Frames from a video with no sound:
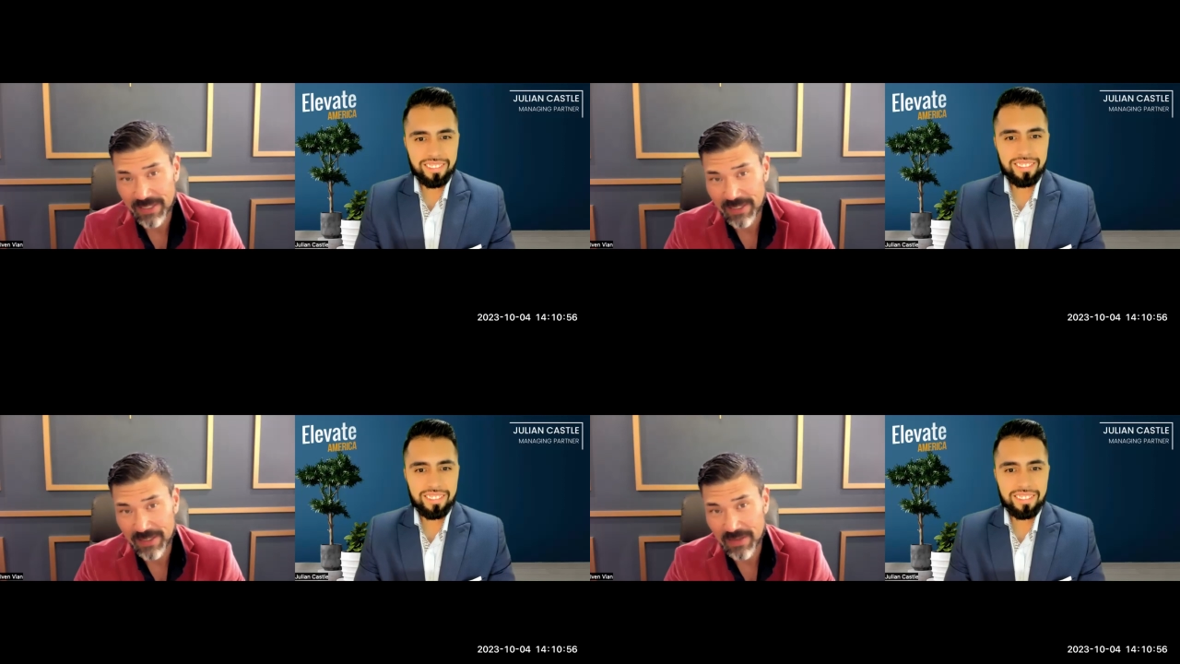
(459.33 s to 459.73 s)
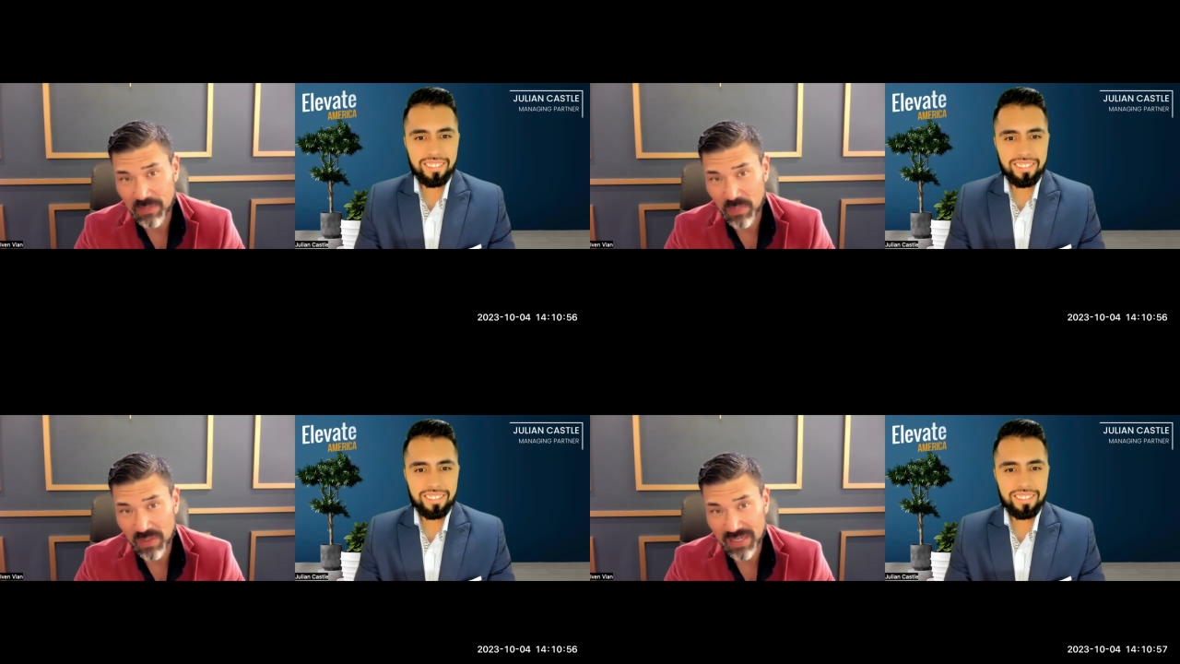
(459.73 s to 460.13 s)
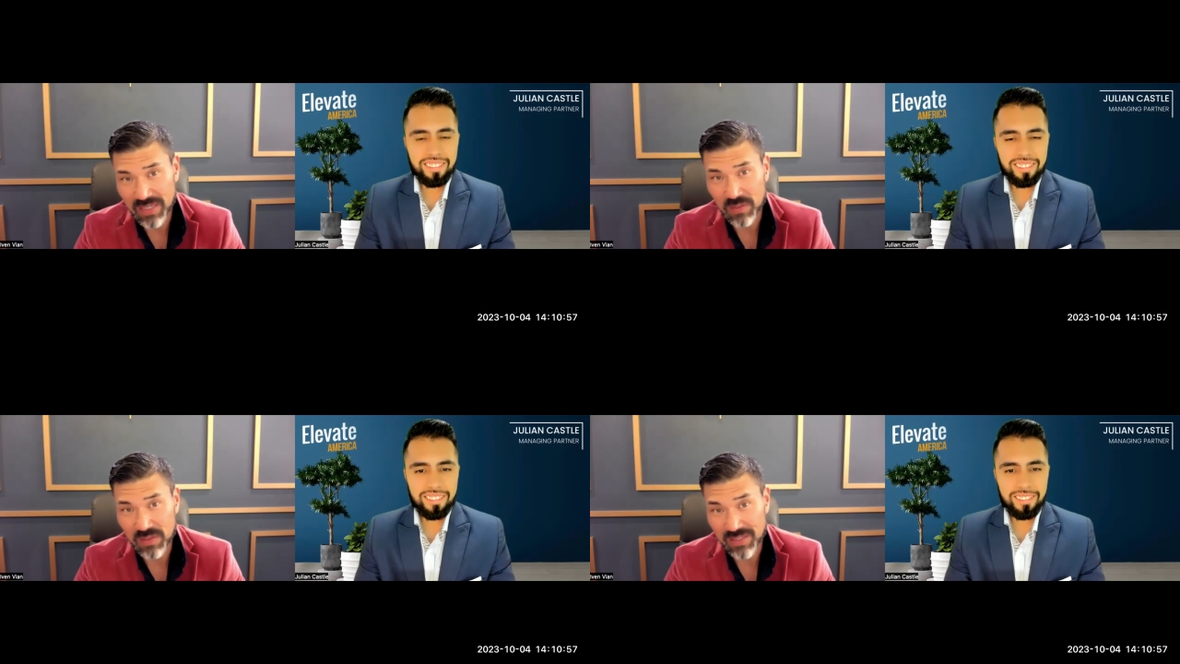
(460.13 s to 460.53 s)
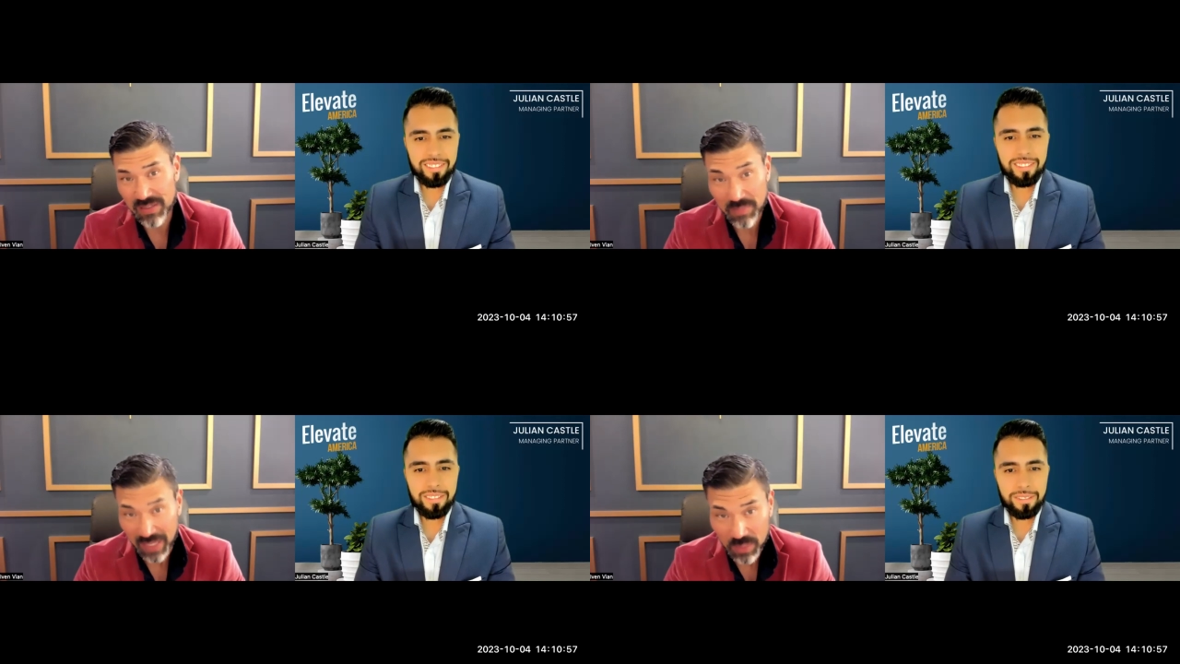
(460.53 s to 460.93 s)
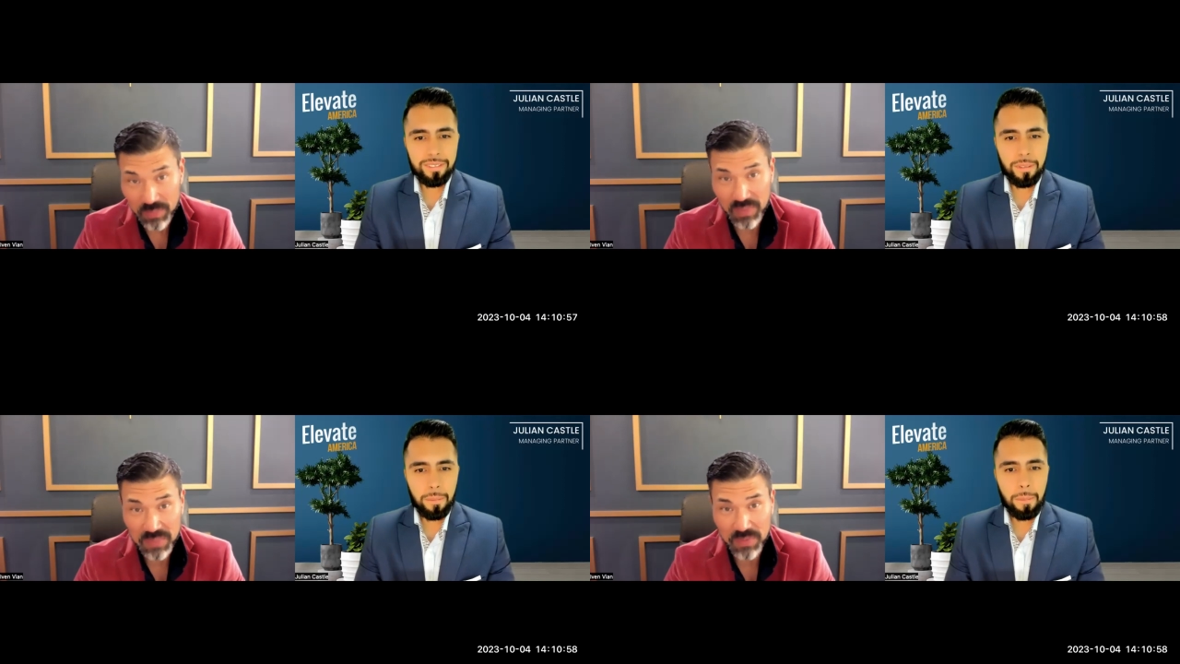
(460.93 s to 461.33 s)
Speaker 1: uh, where not only you know
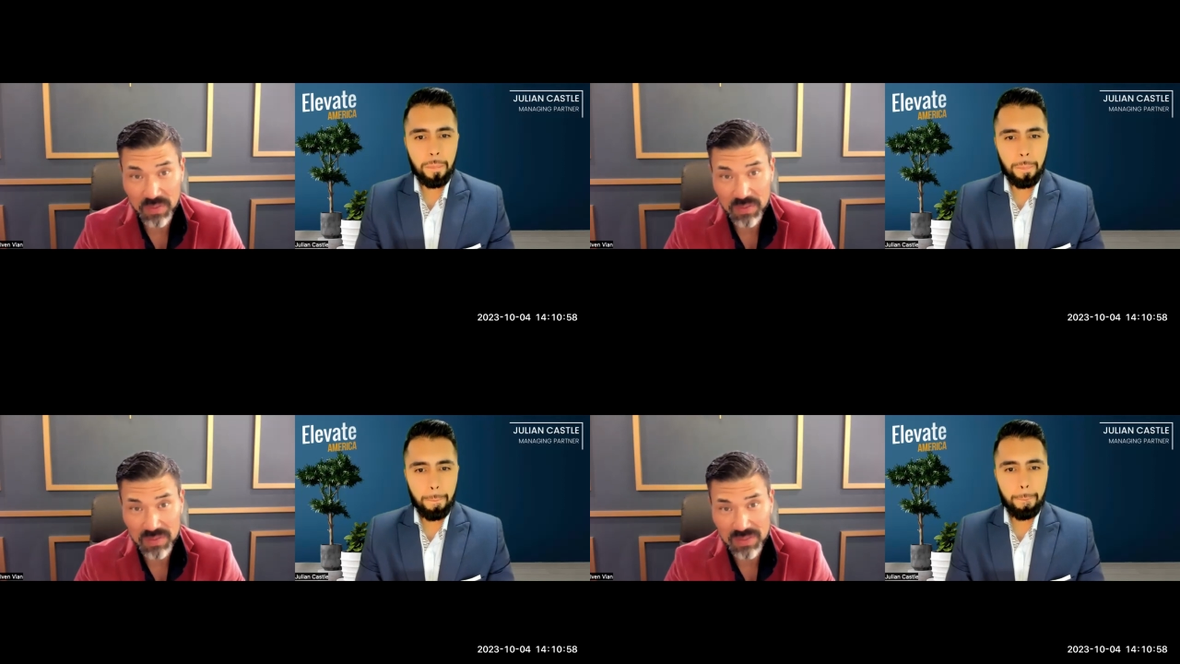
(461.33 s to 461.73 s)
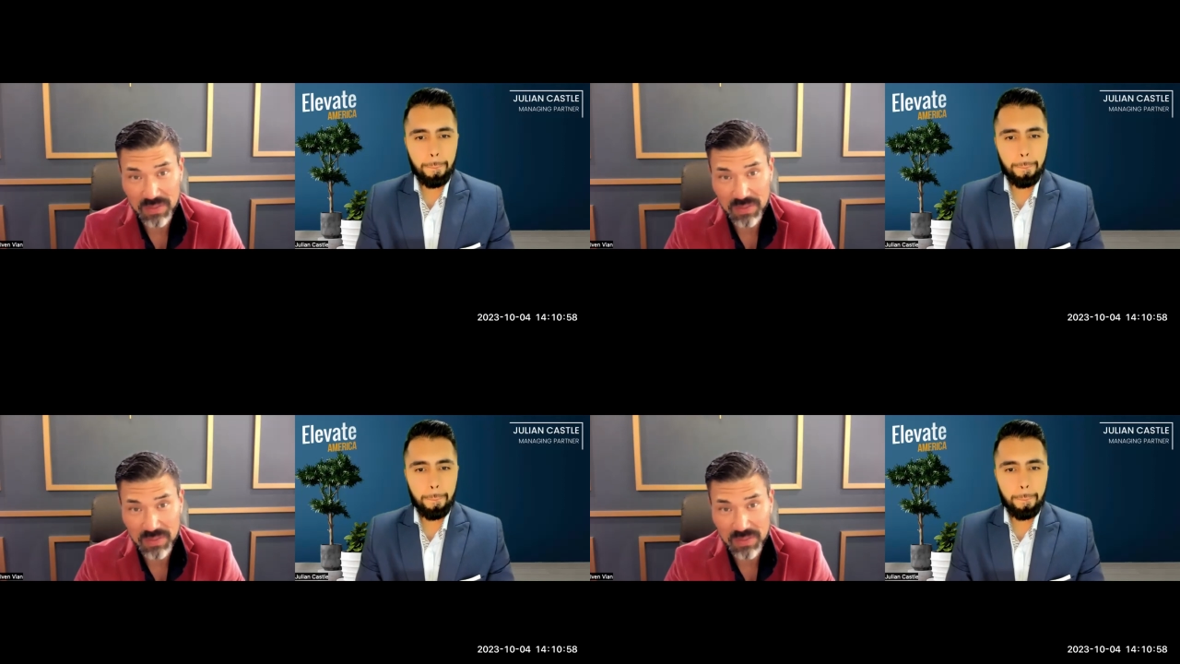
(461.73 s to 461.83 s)
helping people